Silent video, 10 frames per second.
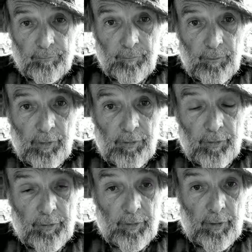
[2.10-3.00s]
This
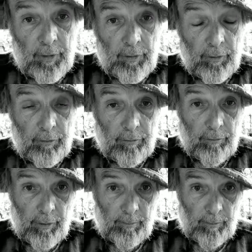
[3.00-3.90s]
is an
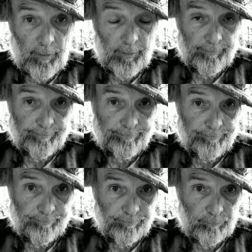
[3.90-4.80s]
extremely
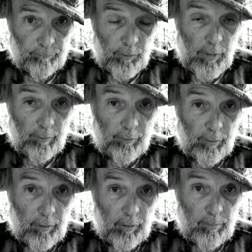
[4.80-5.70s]

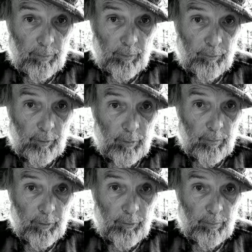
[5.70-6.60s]
difficult
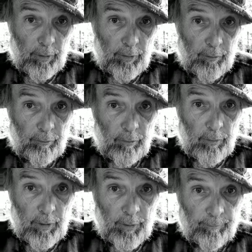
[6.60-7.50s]
performance piece for me.